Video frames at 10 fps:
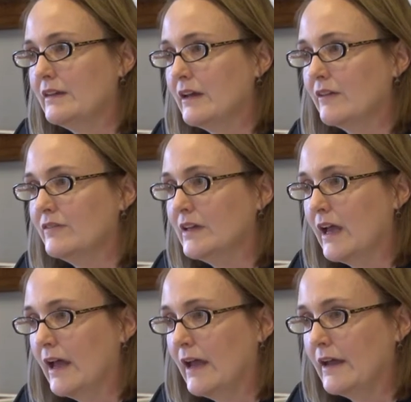the
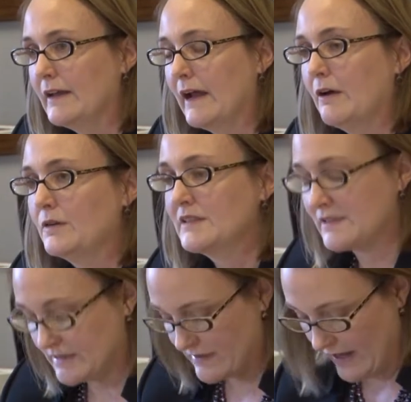FDA
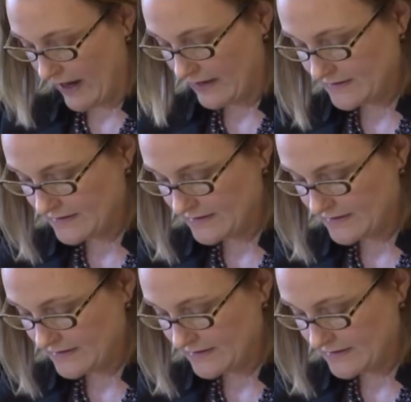announced that